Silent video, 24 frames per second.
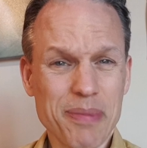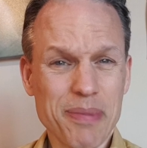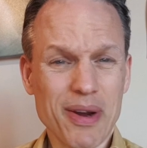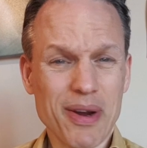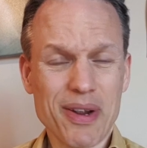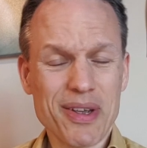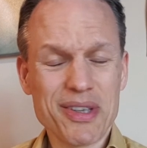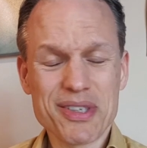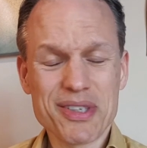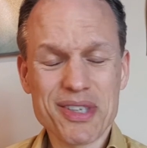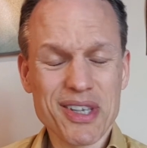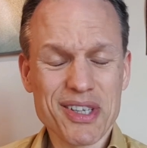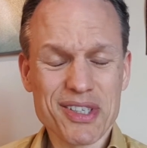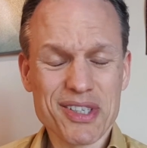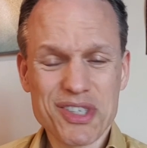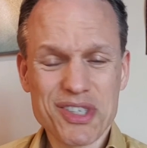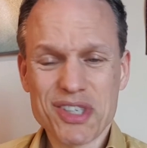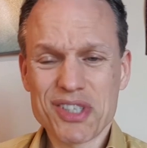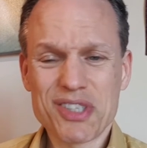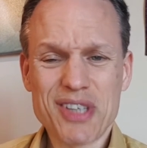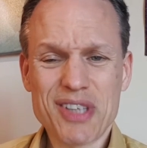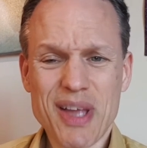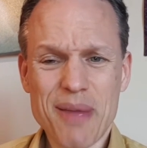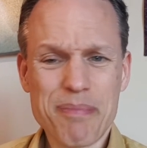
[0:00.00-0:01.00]
berries, it's
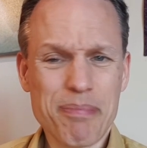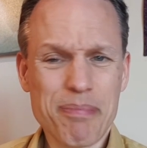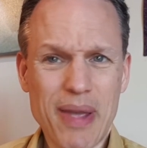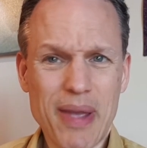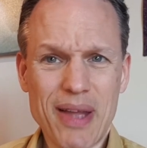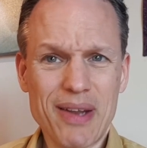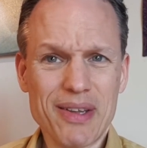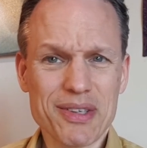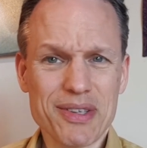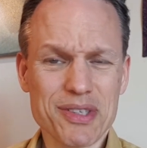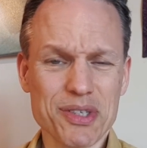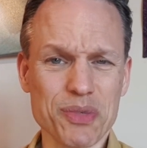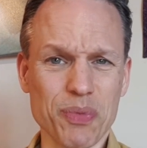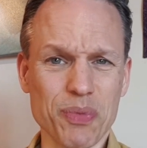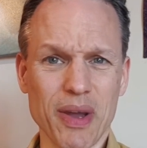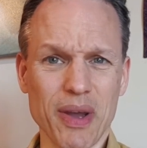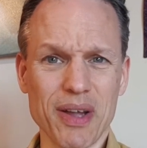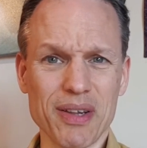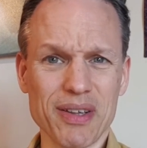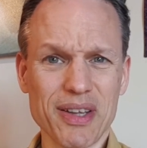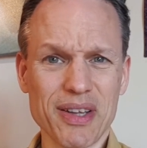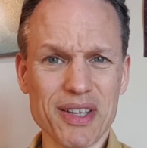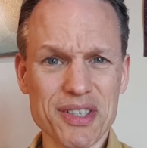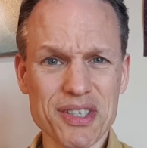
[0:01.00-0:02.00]
just not balanced
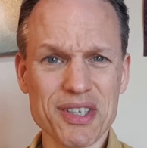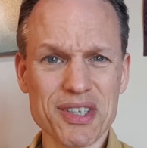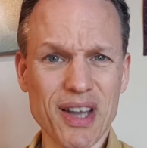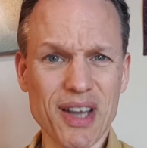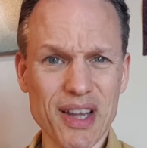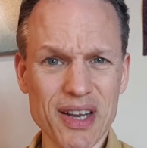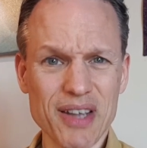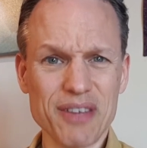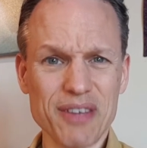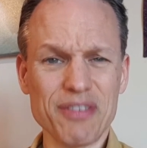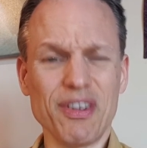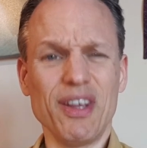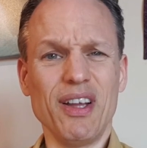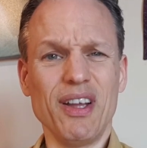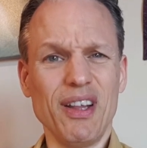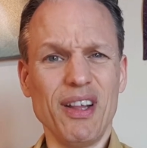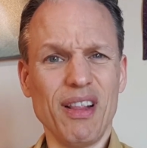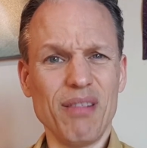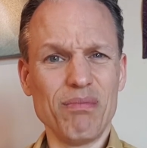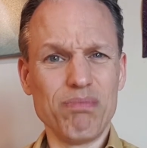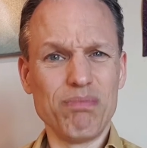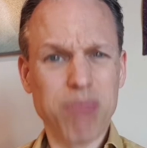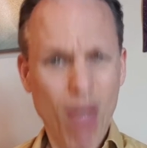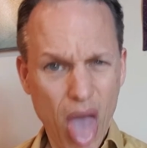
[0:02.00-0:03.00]
well. It's kind of
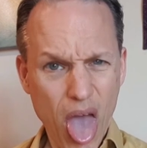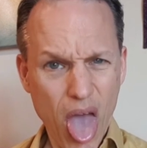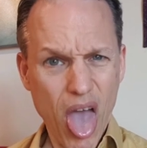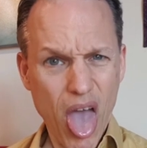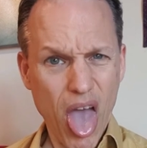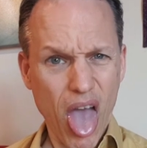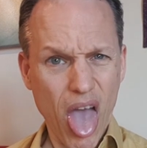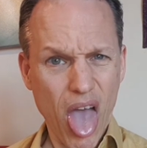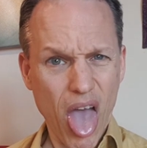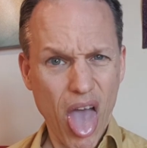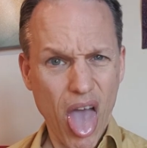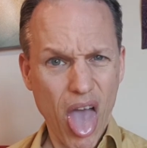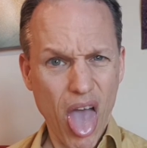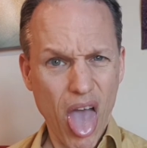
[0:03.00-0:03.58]
blah.